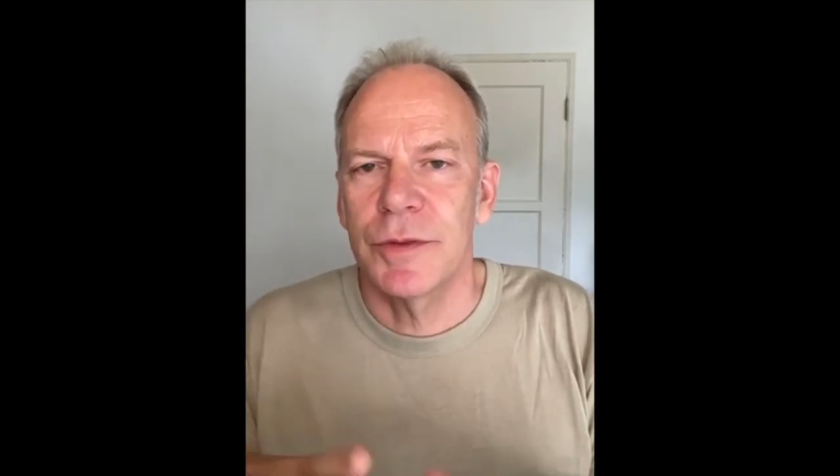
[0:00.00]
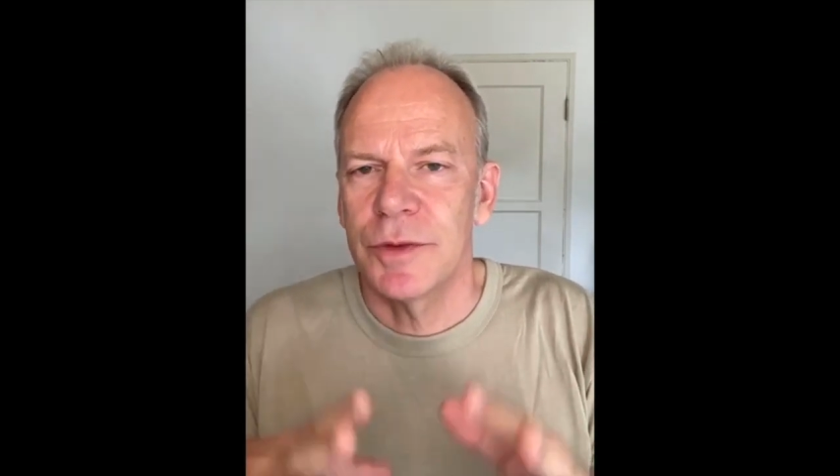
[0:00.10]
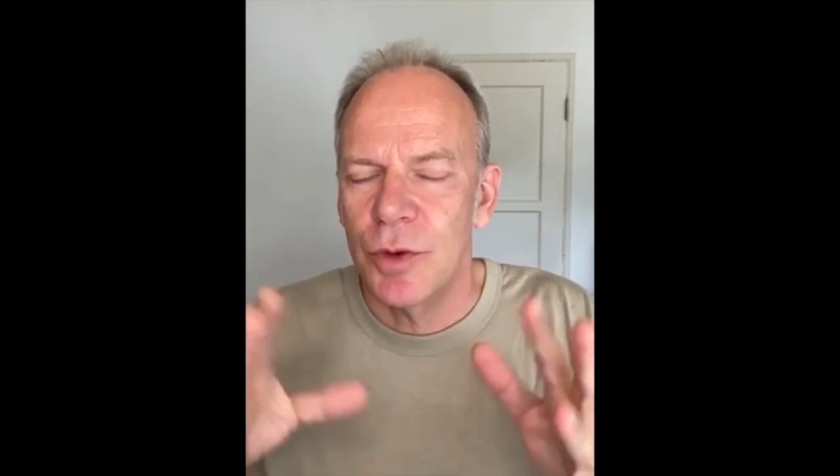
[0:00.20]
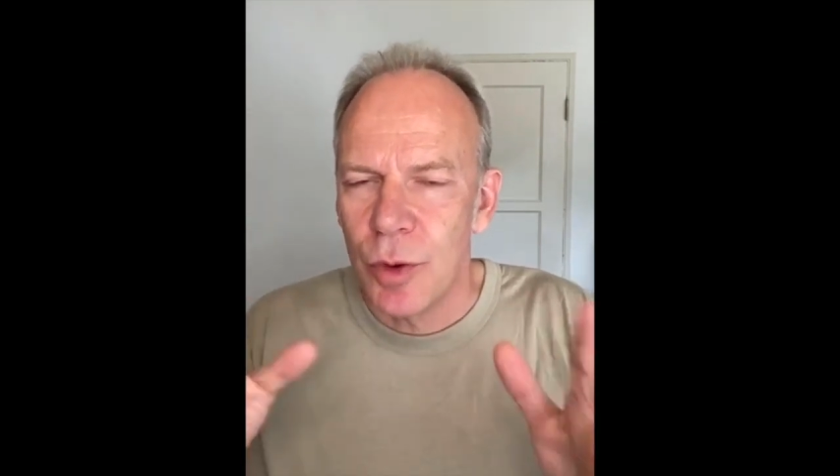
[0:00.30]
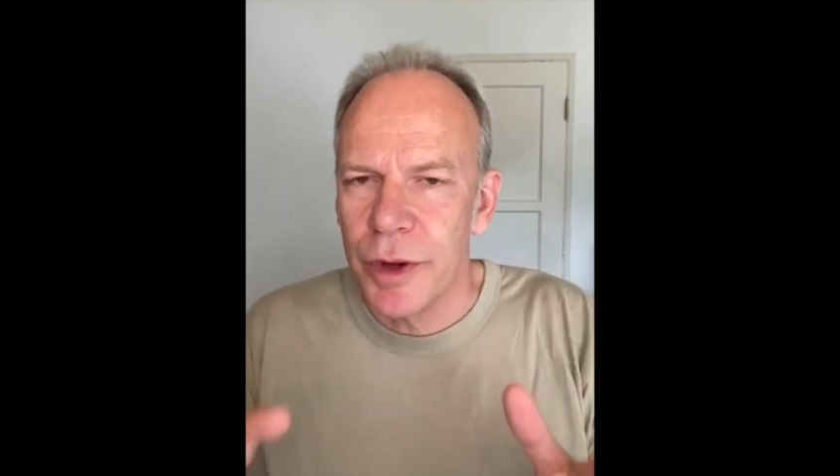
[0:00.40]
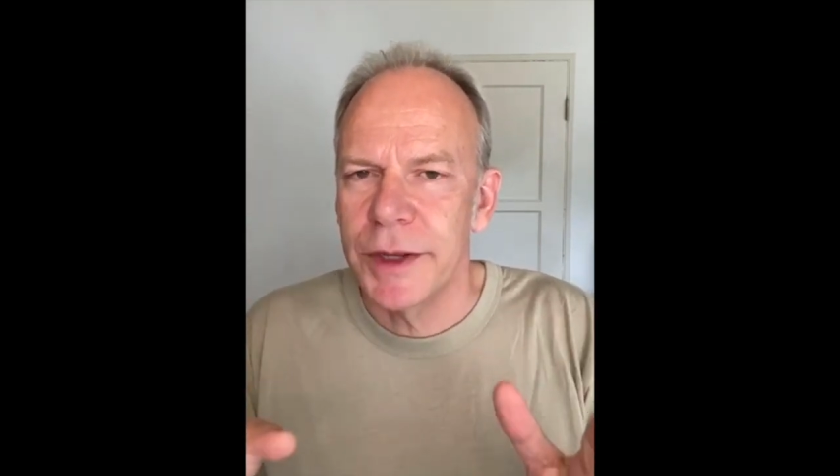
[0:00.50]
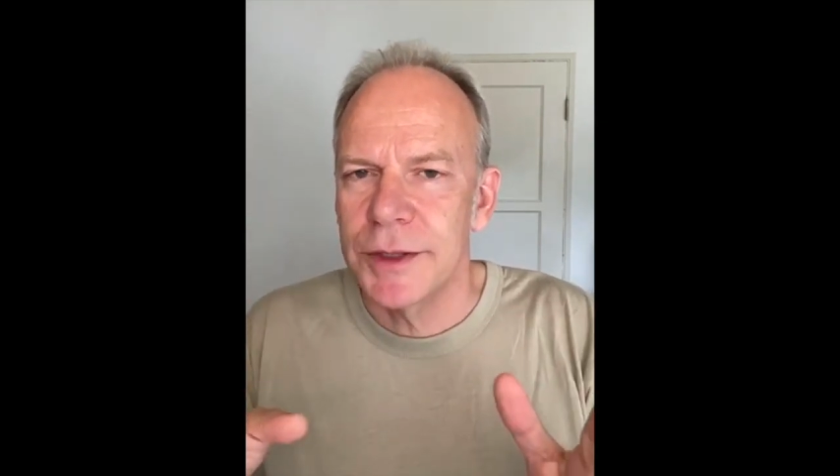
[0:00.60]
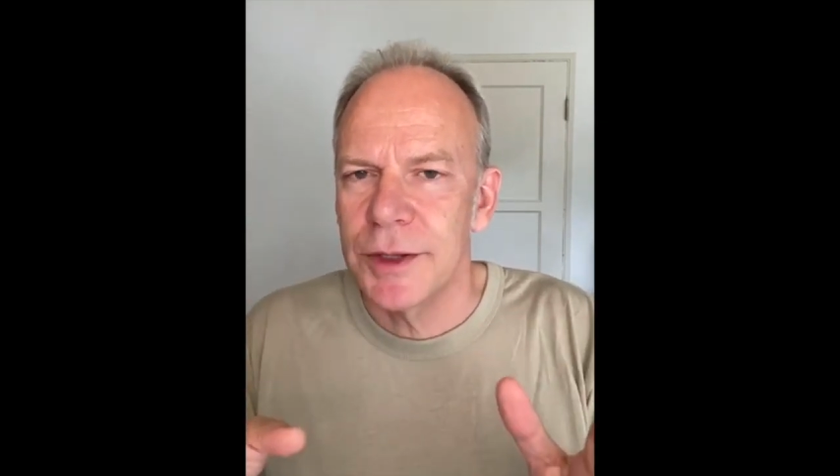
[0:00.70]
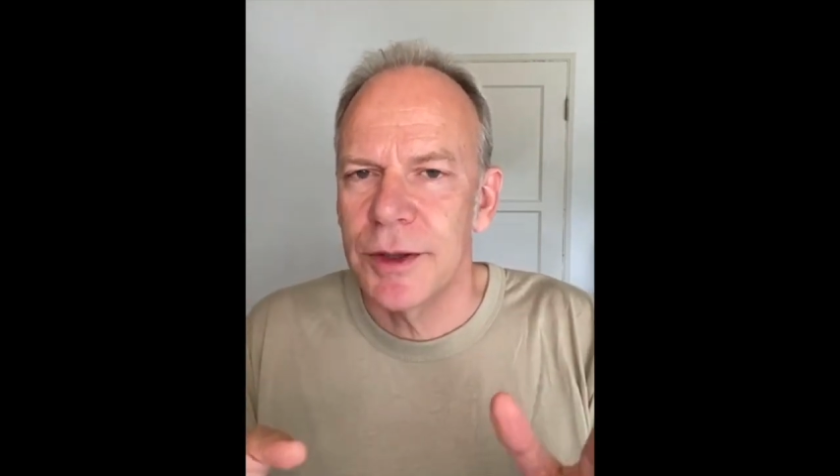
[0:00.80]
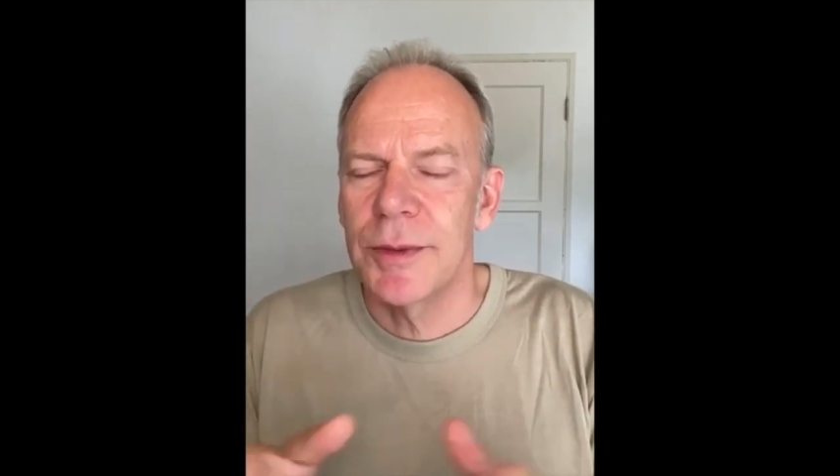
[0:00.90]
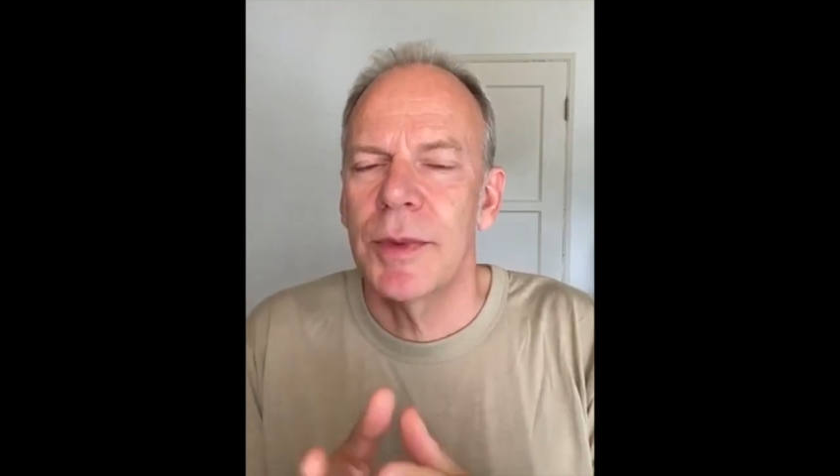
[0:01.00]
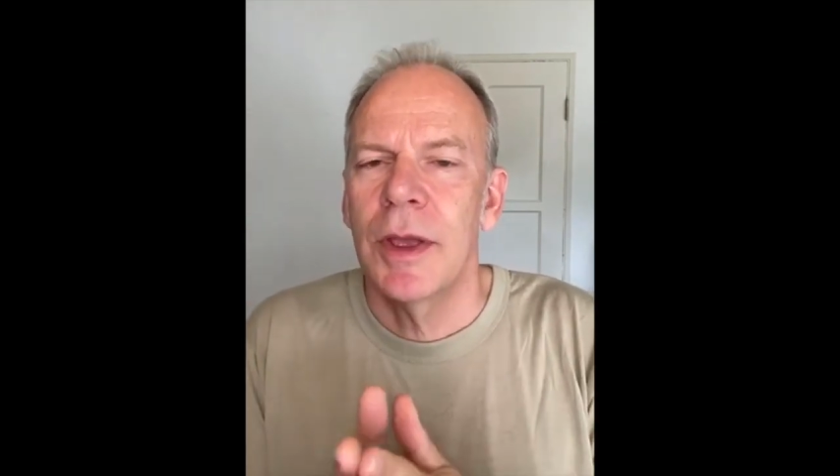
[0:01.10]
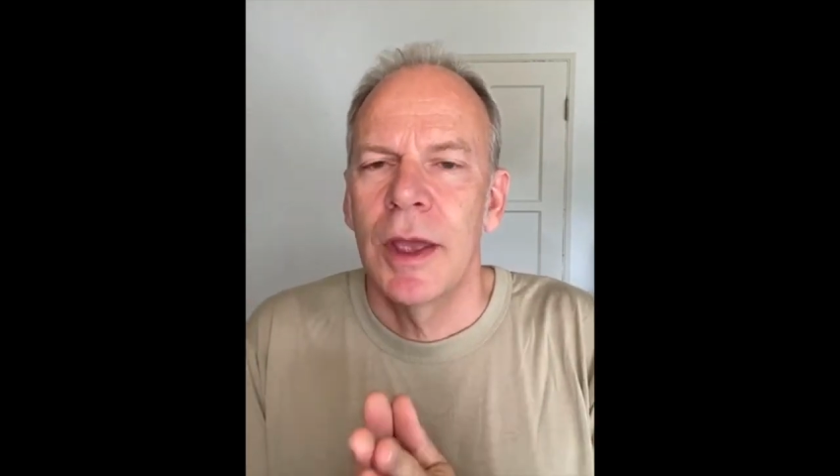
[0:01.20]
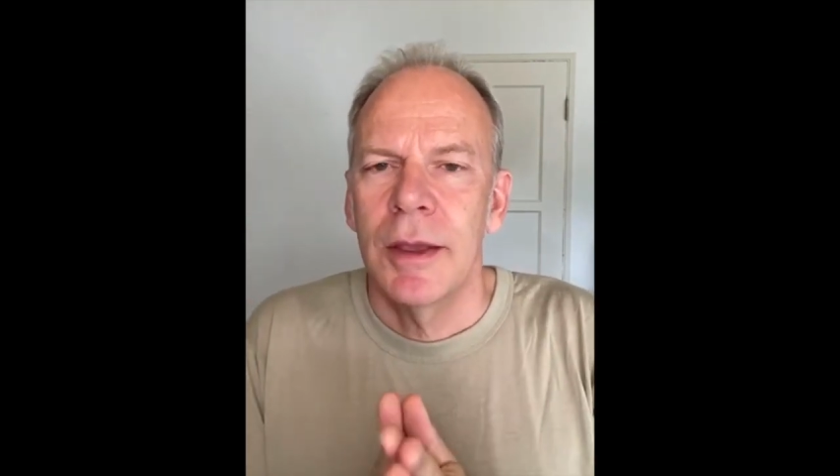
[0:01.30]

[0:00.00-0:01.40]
of talking to them.